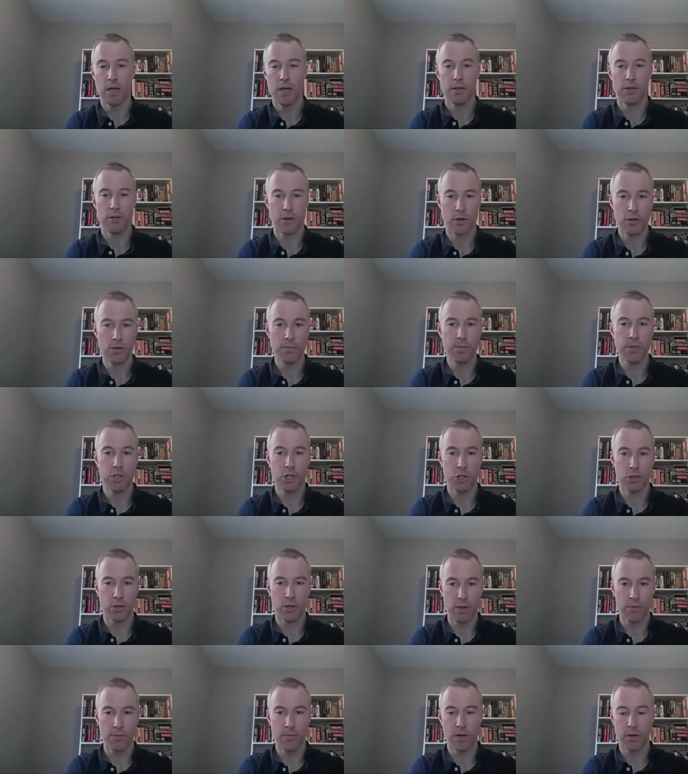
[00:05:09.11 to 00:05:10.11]
there could be
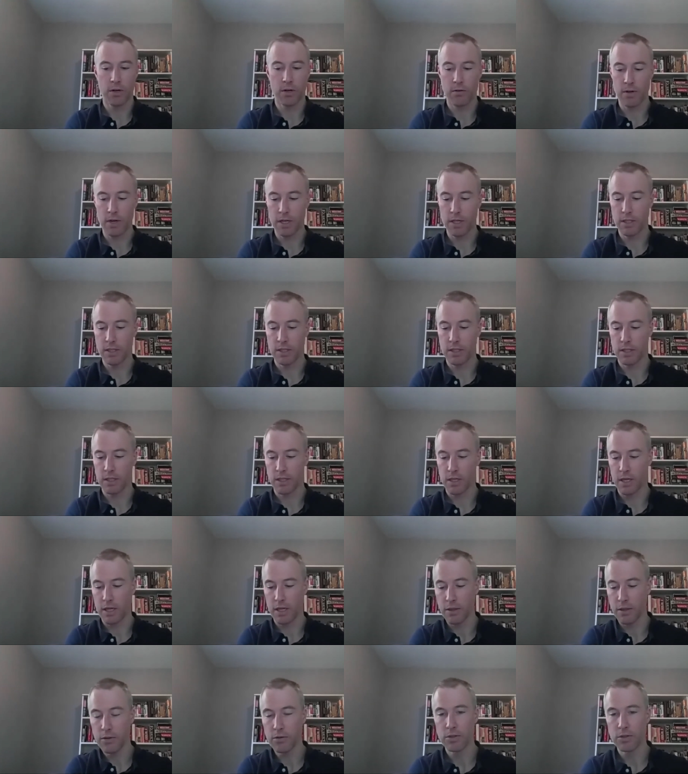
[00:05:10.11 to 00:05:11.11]
trademark rights
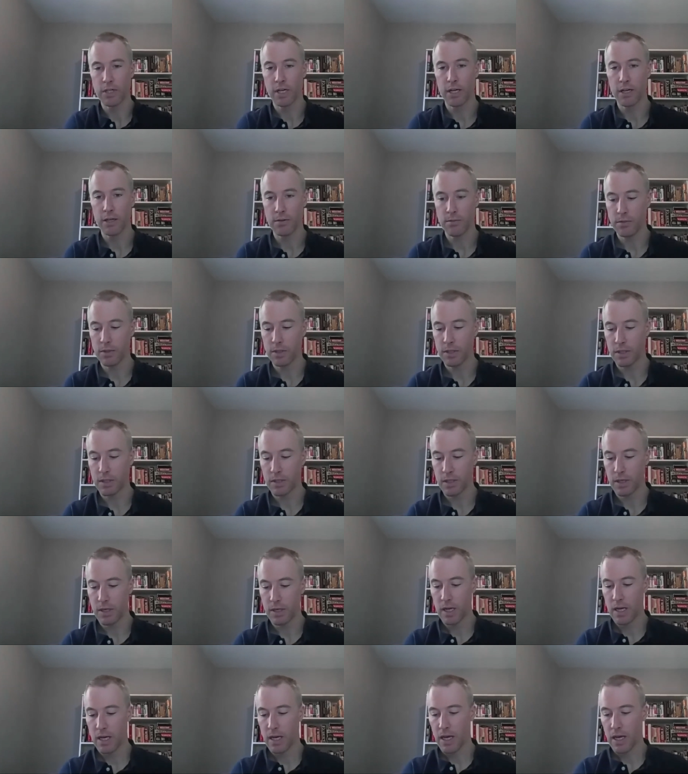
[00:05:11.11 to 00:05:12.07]
in those items,